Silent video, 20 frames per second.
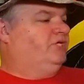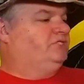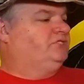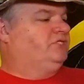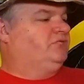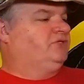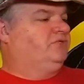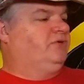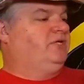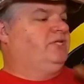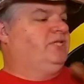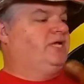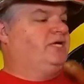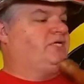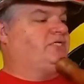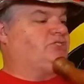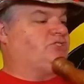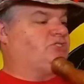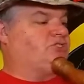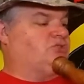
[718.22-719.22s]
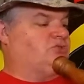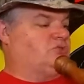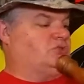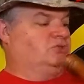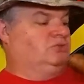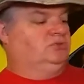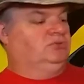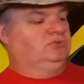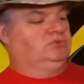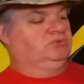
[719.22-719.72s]
It's a 3-legged
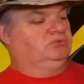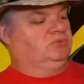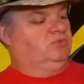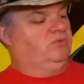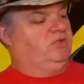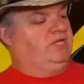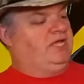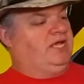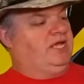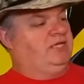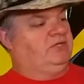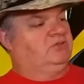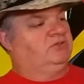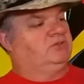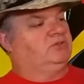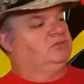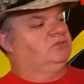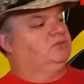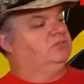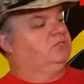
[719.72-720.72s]
stool with a handle,